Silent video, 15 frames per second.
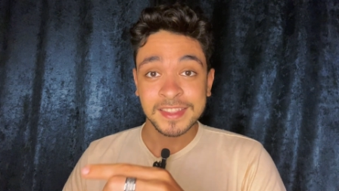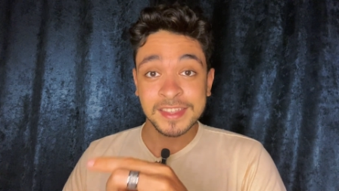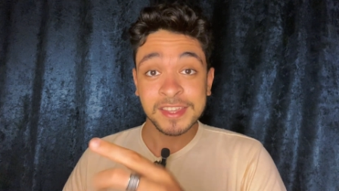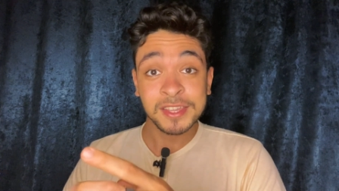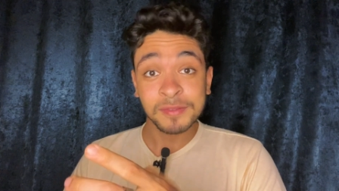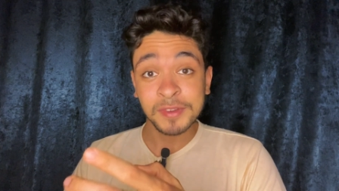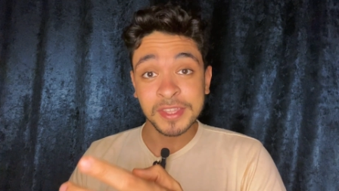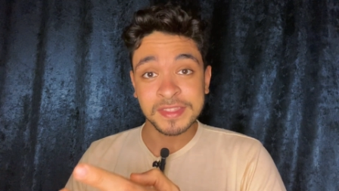
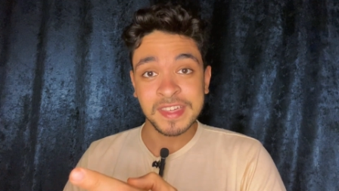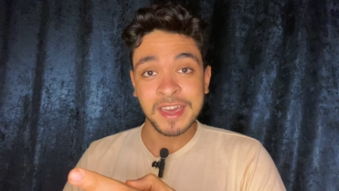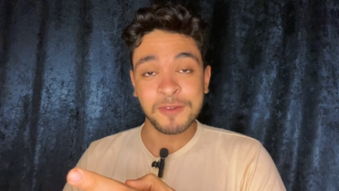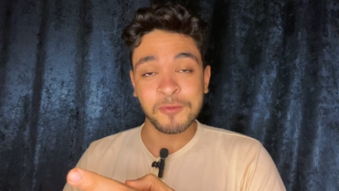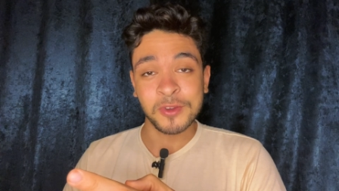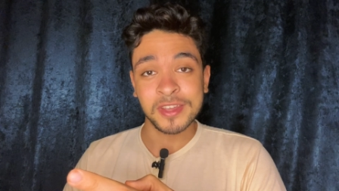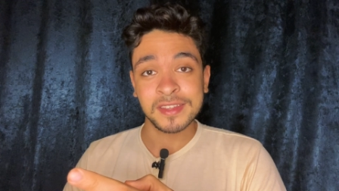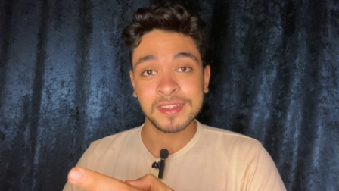Think of it that
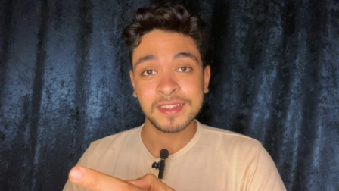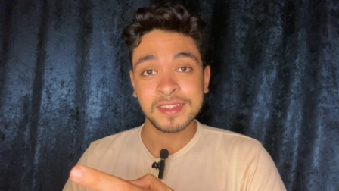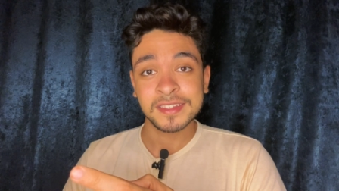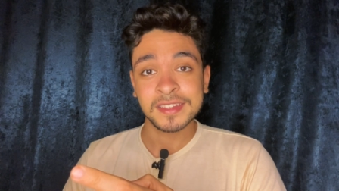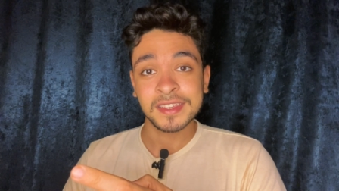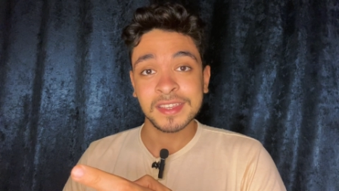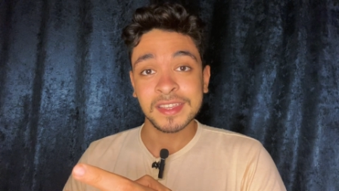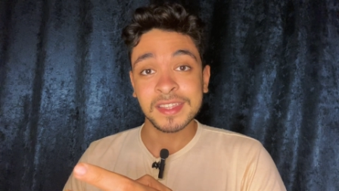way.
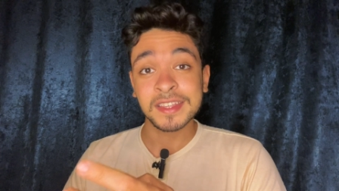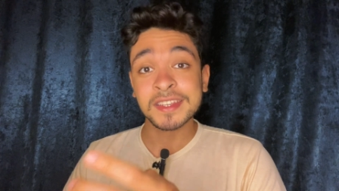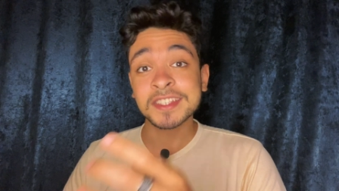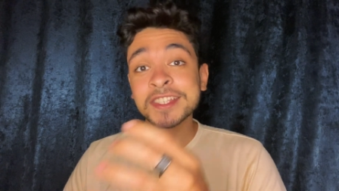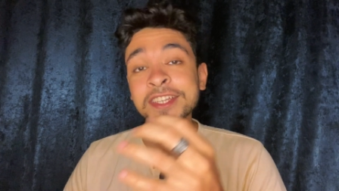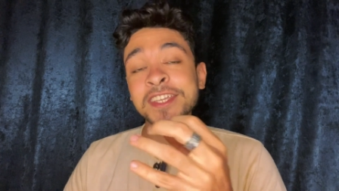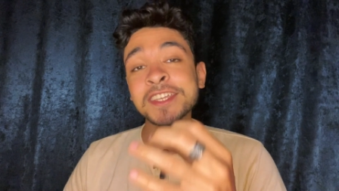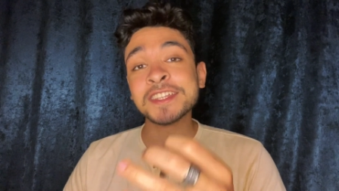It
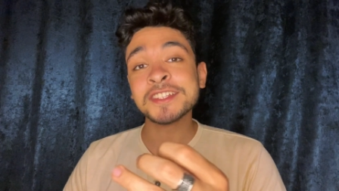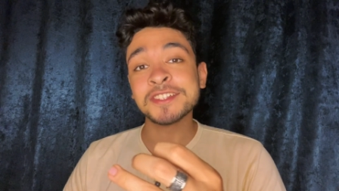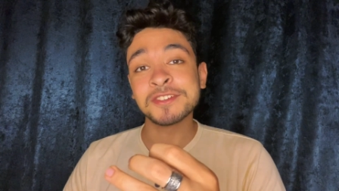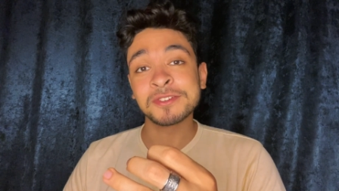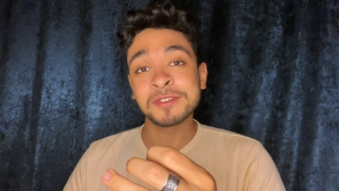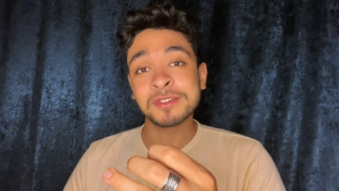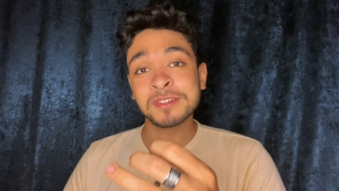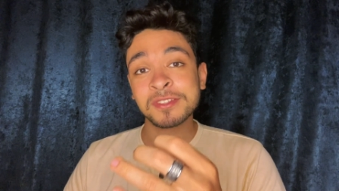is
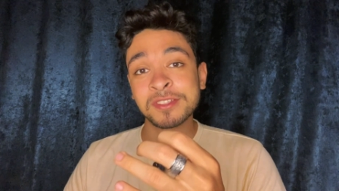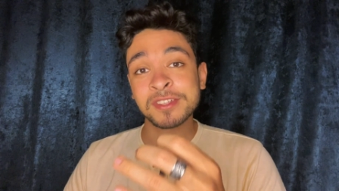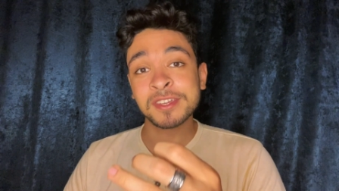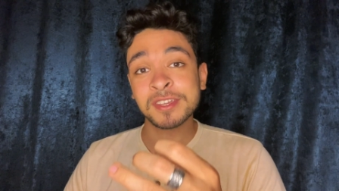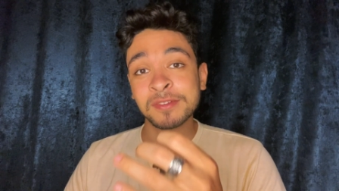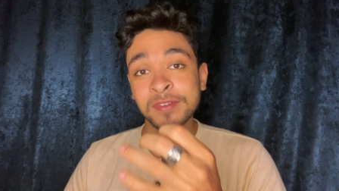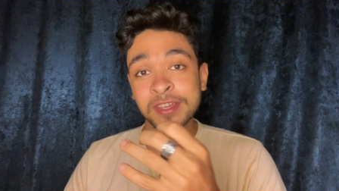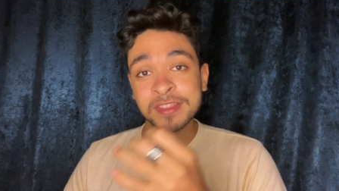easier to
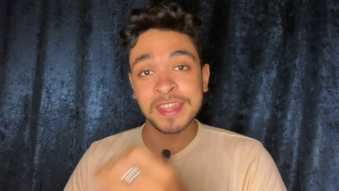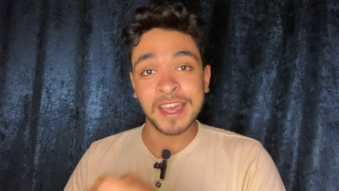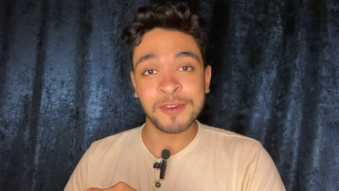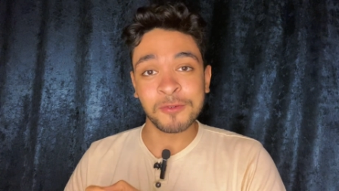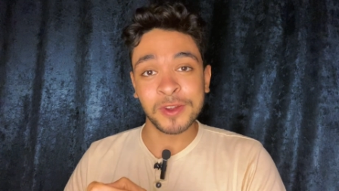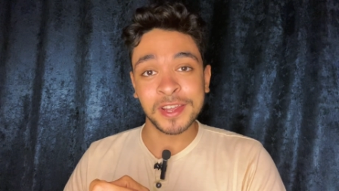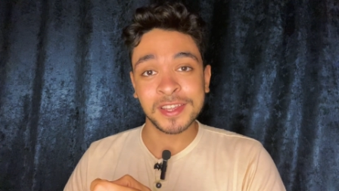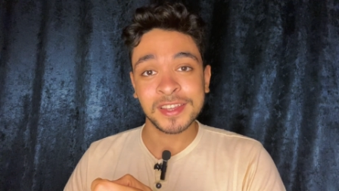think of it
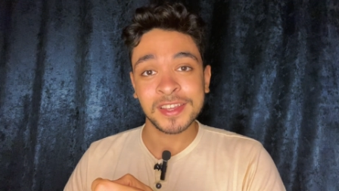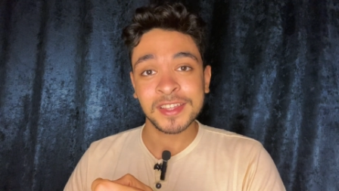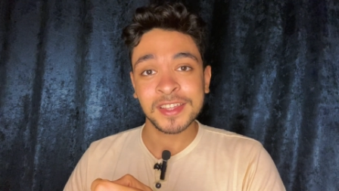that way.